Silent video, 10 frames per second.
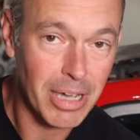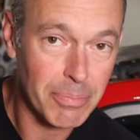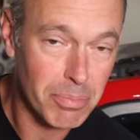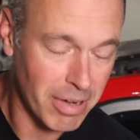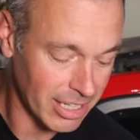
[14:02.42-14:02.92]
might
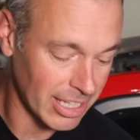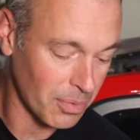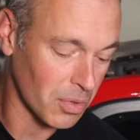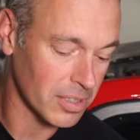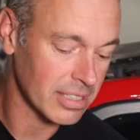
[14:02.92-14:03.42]
be breaking that
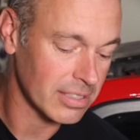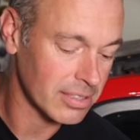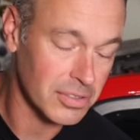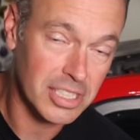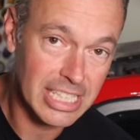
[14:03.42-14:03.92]
warranty.
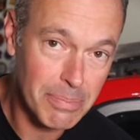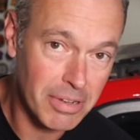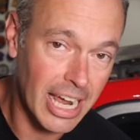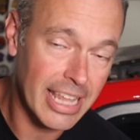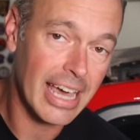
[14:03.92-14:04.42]
So just keep
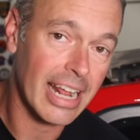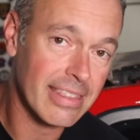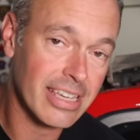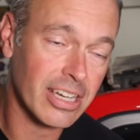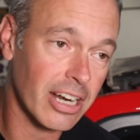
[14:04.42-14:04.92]
an eye on that. I
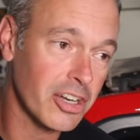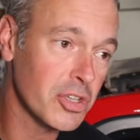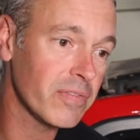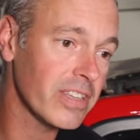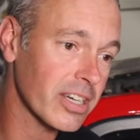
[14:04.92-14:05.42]
think on a
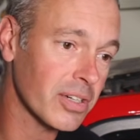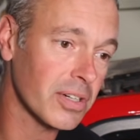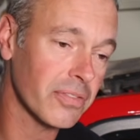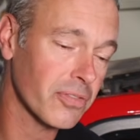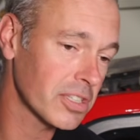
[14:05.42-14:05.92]
new
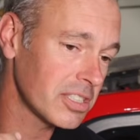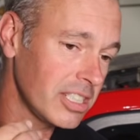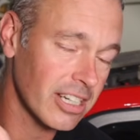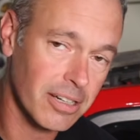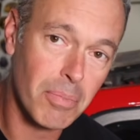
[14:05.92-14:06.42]
vehicle, first
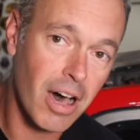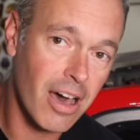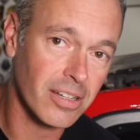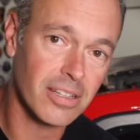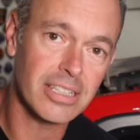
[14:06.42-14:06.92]
year
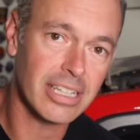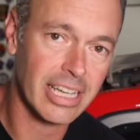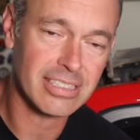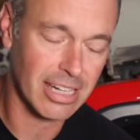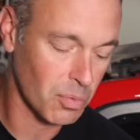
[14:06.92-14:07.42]
model,
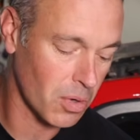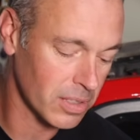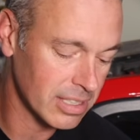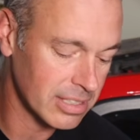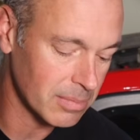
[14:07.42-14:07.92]
extended
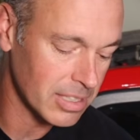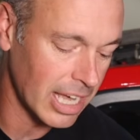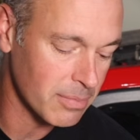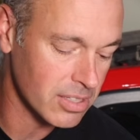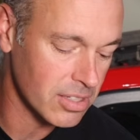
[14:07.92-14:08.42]
warranty
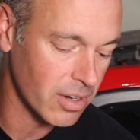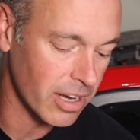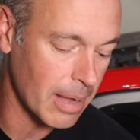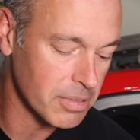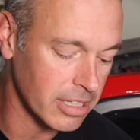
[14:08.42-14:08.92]
sometimes is a great
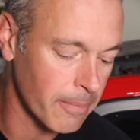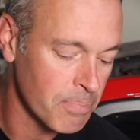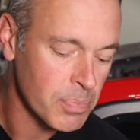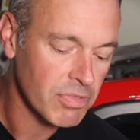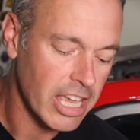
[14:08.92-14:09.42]
option.
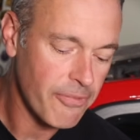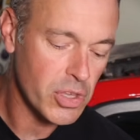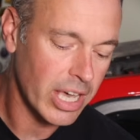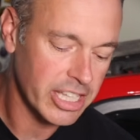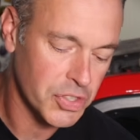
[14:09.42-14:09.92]
If
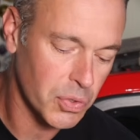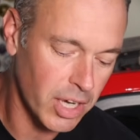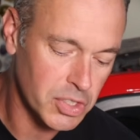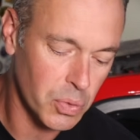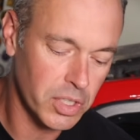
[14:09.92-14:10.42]
you had the
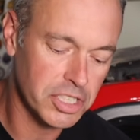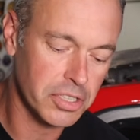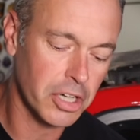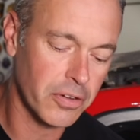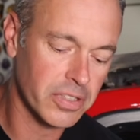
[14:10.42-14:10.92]
choice, would
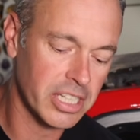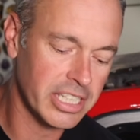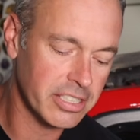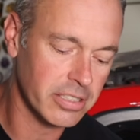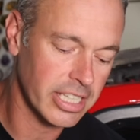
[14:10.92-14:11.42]
you go for the
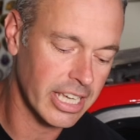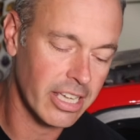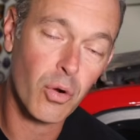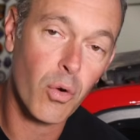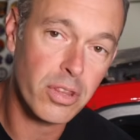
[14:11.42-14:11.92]
diesel
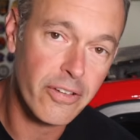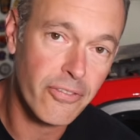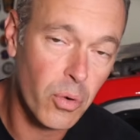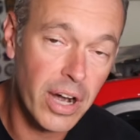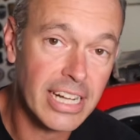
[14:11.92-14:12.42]
again or the
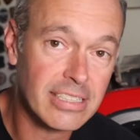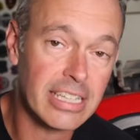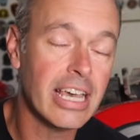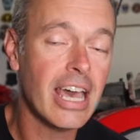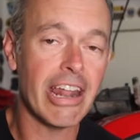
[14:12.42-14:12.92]

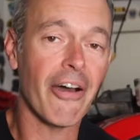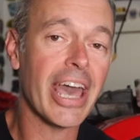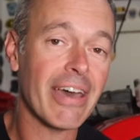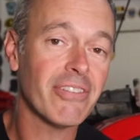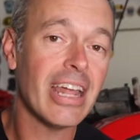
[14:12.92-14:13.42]
4XE? Now, I
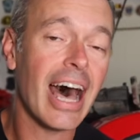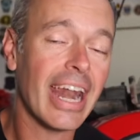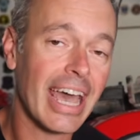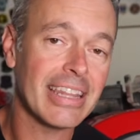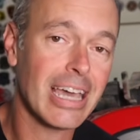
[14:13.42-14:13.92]
have
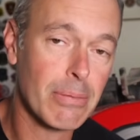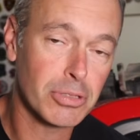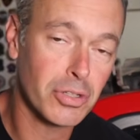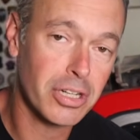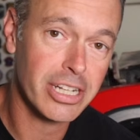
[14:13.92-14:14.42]
not had the
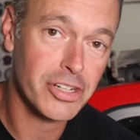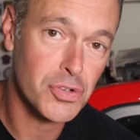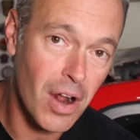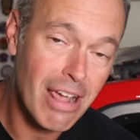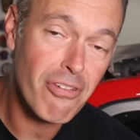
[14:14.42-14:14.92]
opportunity to
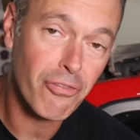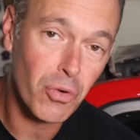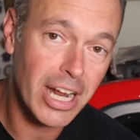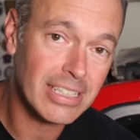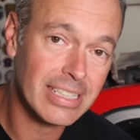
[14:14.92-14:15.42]
drive the
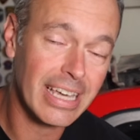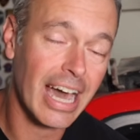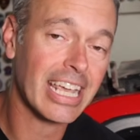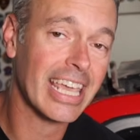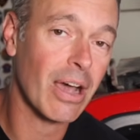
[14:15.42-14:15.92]
4XE.
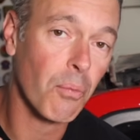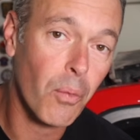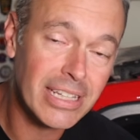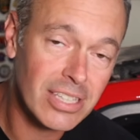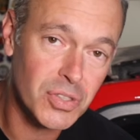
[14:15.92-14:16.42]
I can't
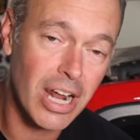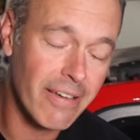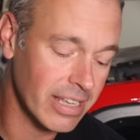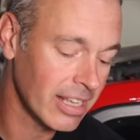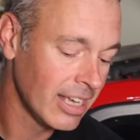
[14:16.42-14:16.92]
wait to
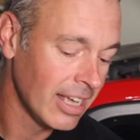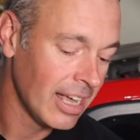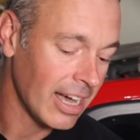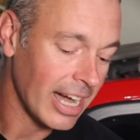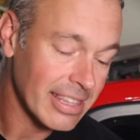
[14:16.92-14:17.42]
drive it.
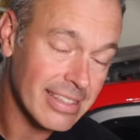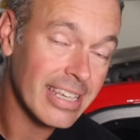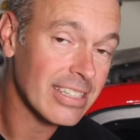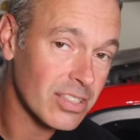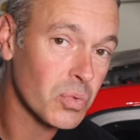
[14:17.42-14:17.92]
I
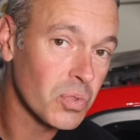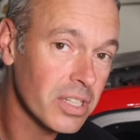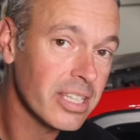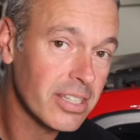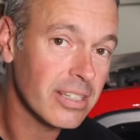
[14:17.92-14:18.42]
think it's a
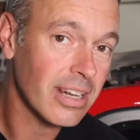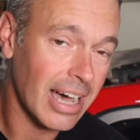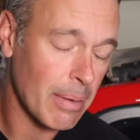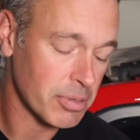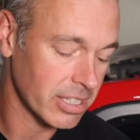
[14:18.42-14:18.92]
really good
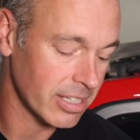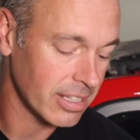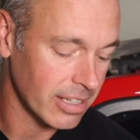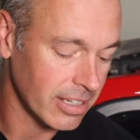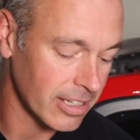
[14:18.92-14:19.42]
option.
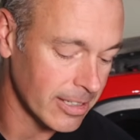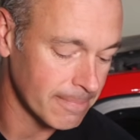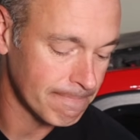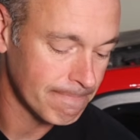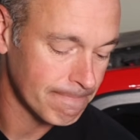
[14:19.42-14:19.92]

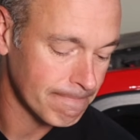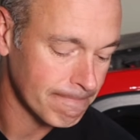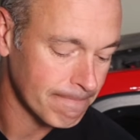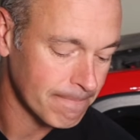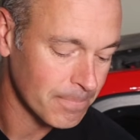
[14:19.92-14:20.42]

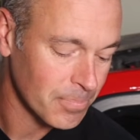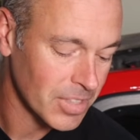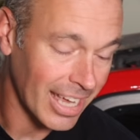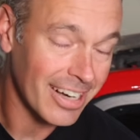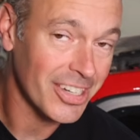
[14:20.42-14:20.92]

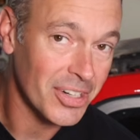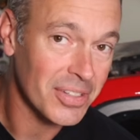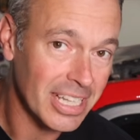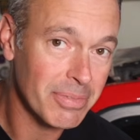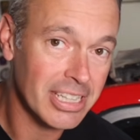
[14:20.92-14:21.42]
I don't know.
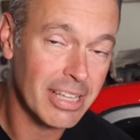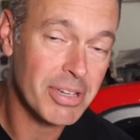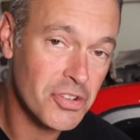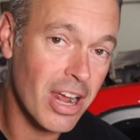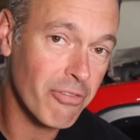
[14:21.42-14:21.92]
Let
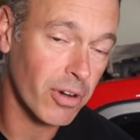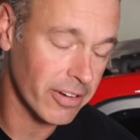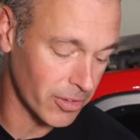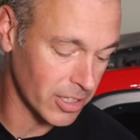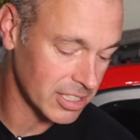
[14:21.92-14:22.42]
me drive
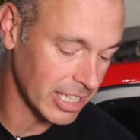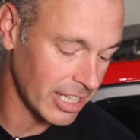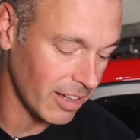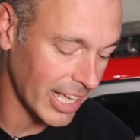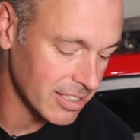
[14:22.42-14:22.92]
one first and
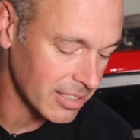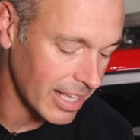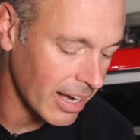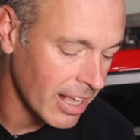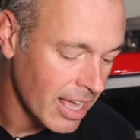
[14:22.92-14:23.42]
then I'll answer
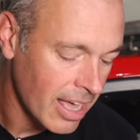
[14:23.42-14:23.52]
that.